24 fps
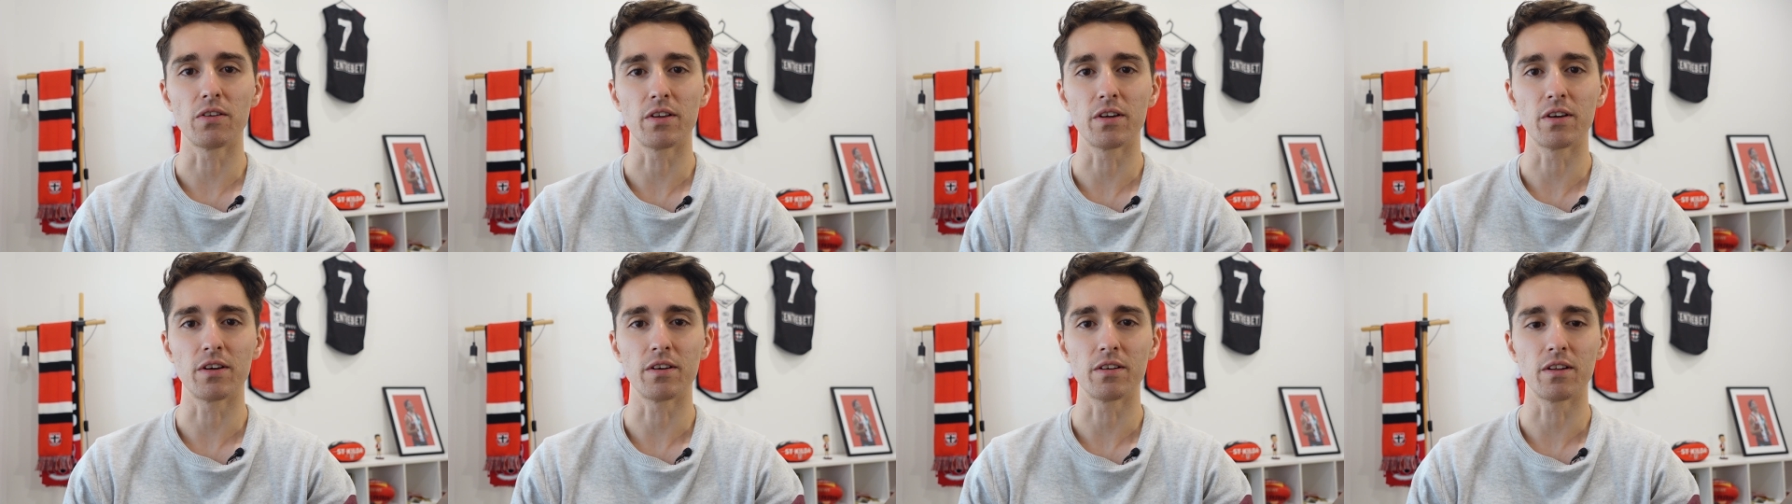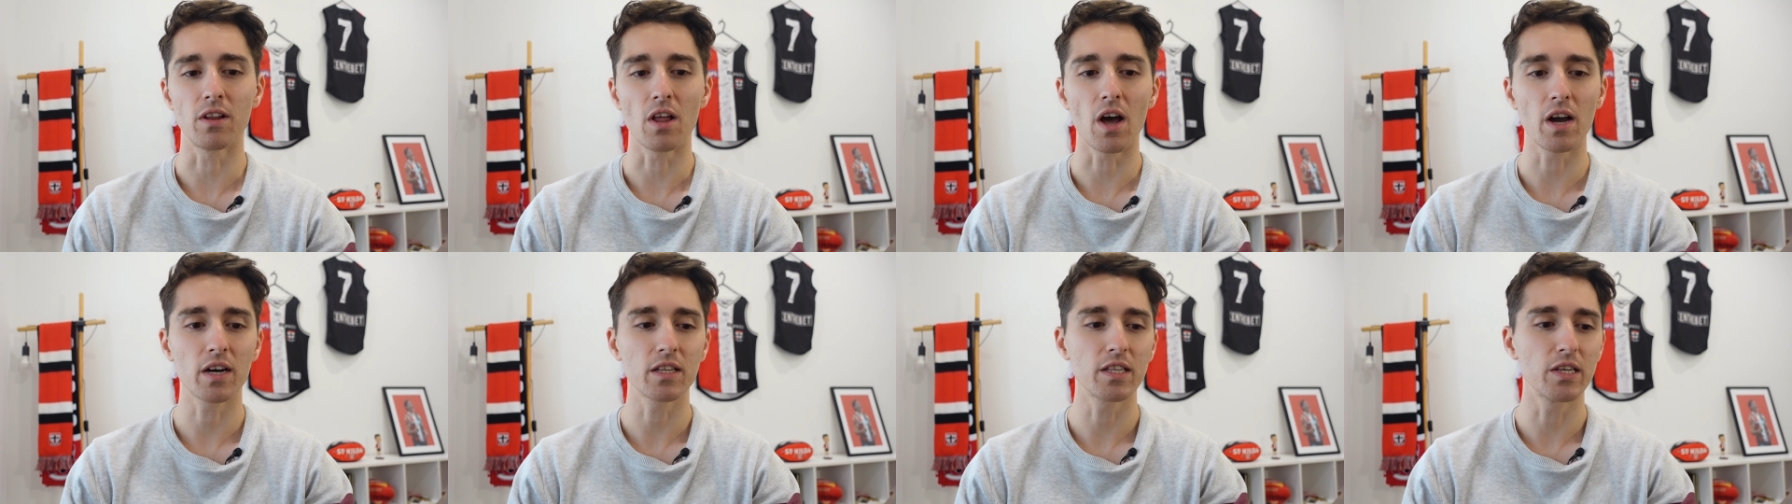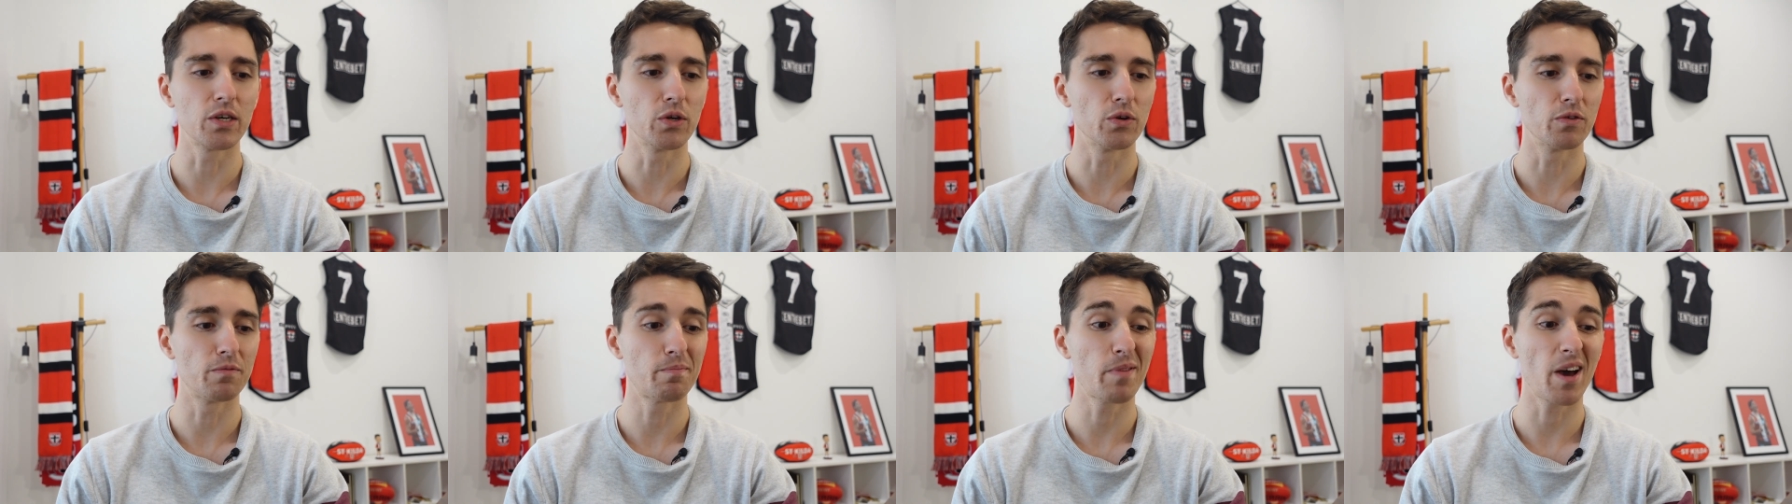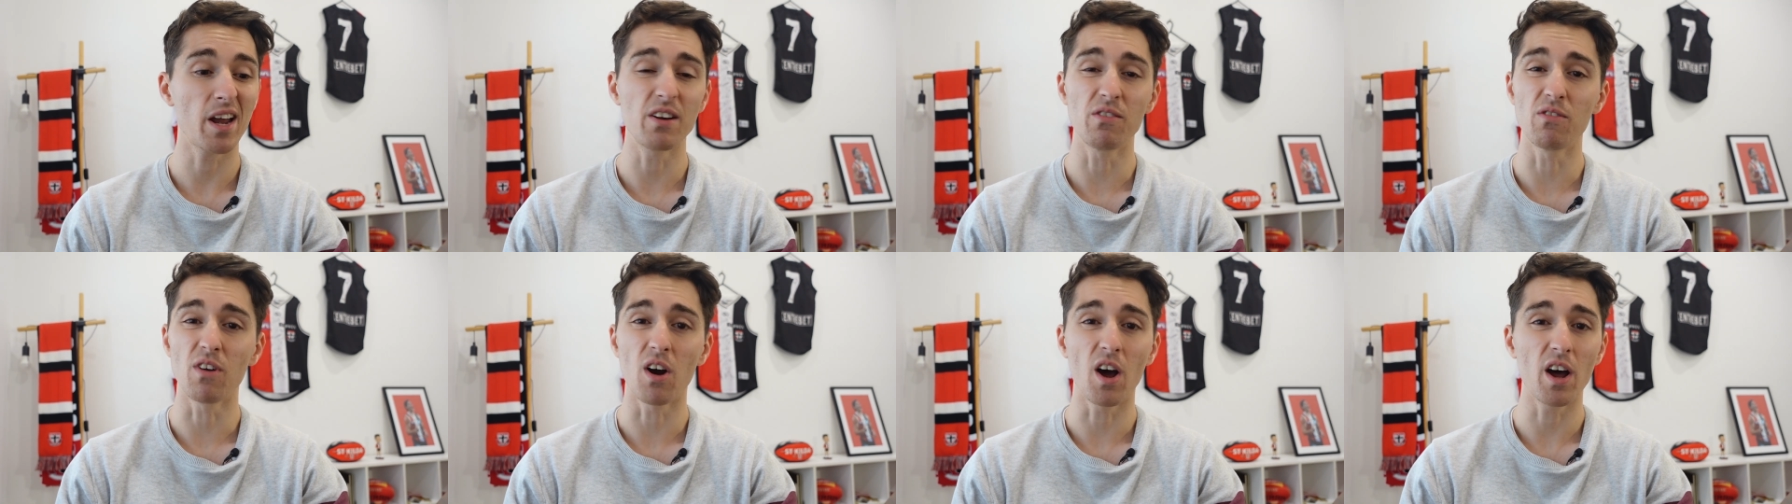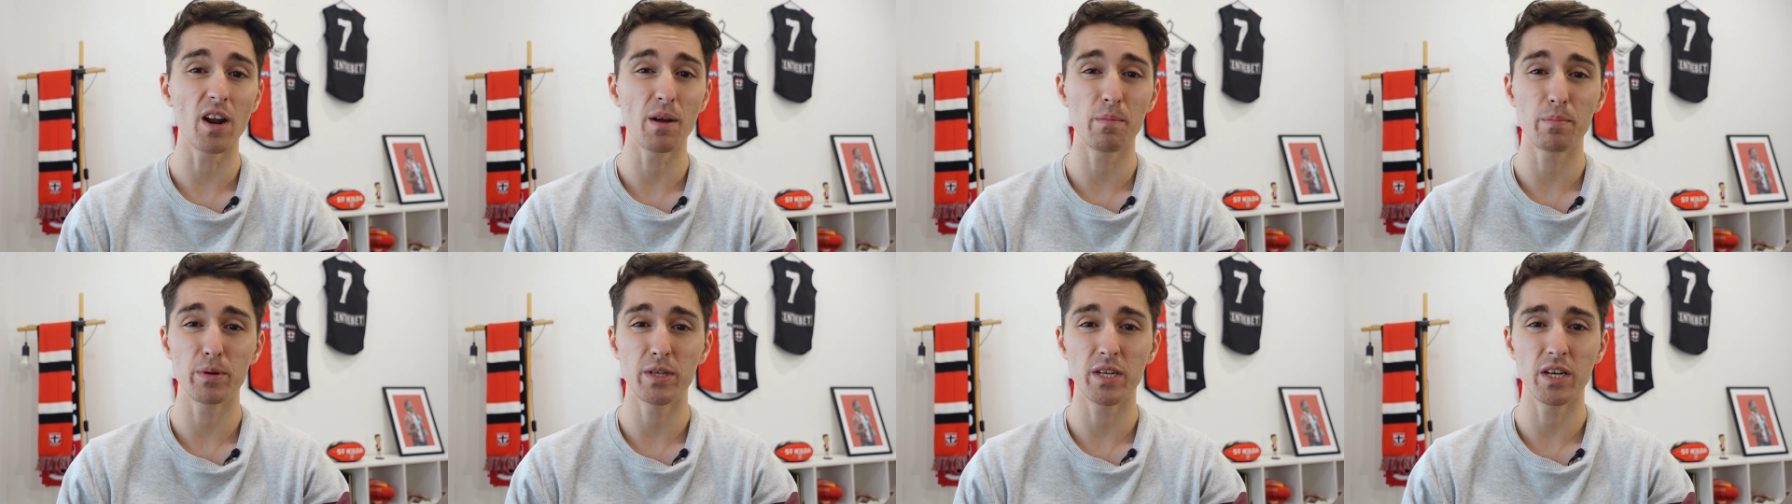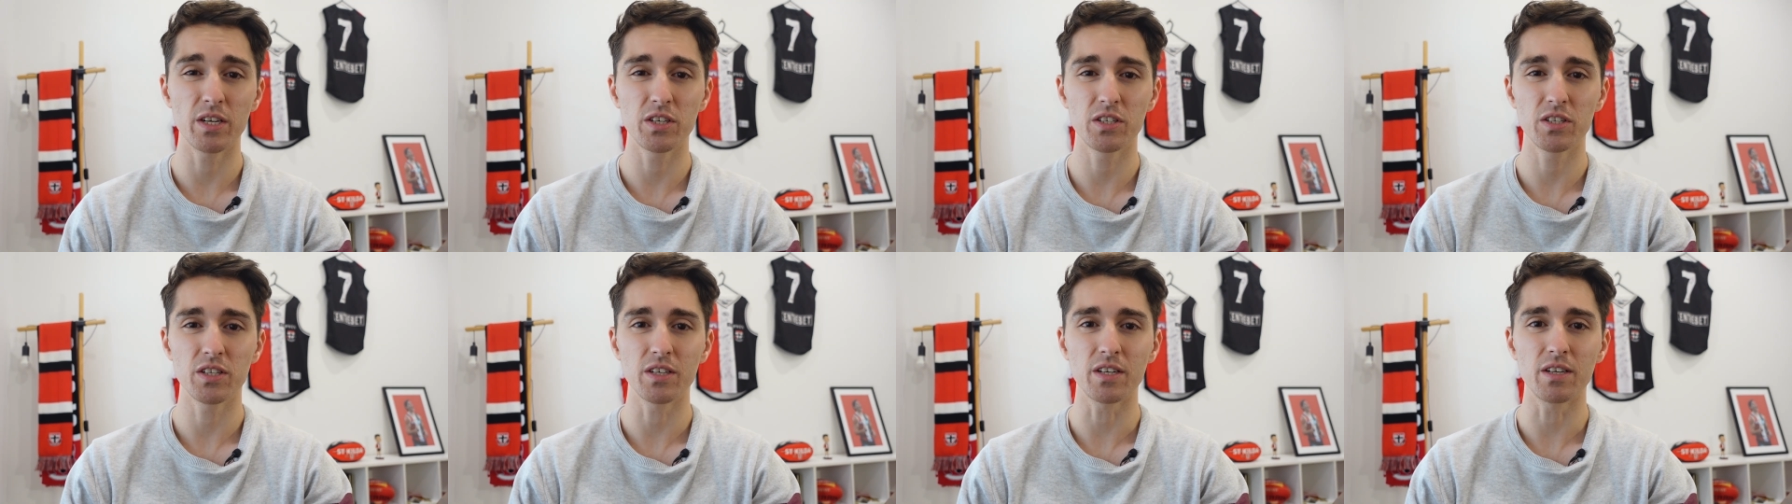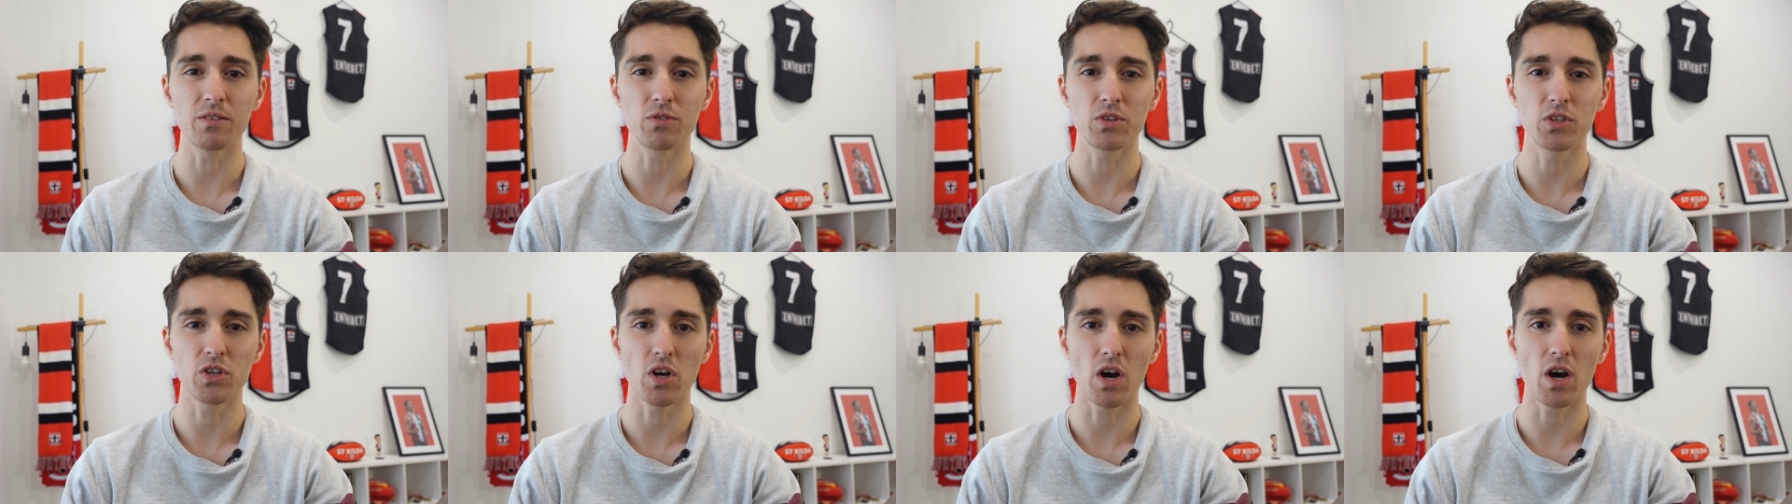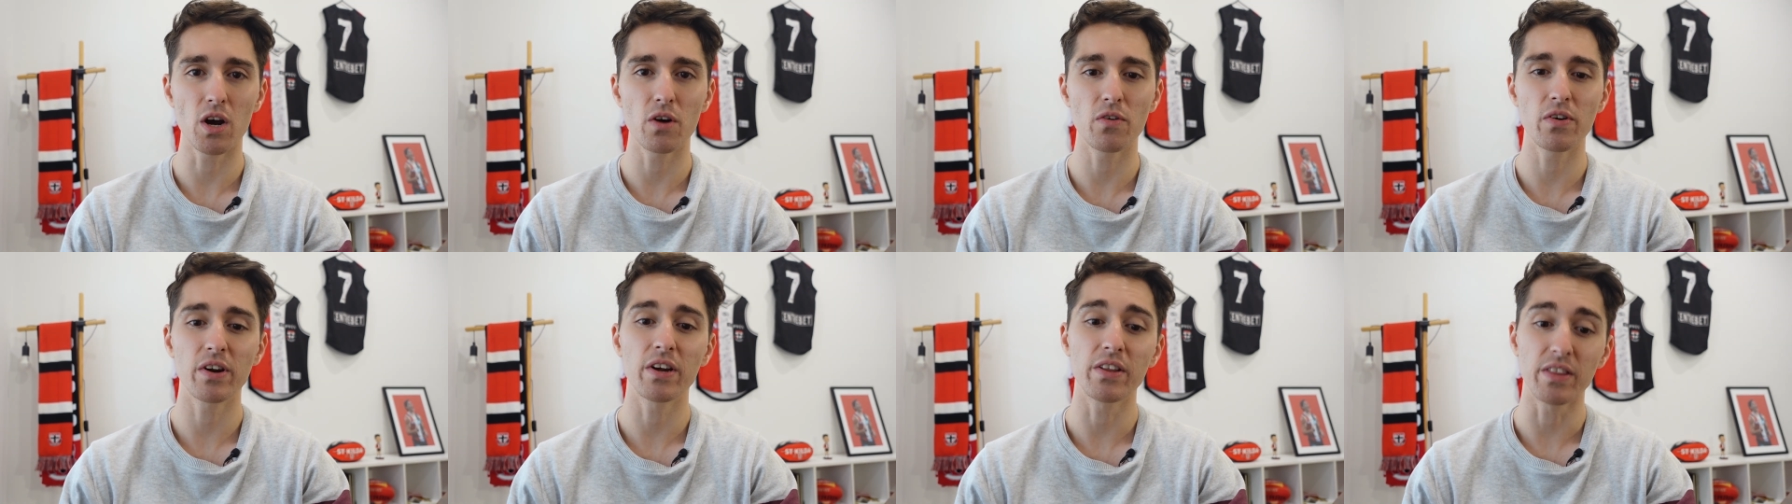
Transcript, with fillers: the likelihood of Paddy Ryder potentially retiring,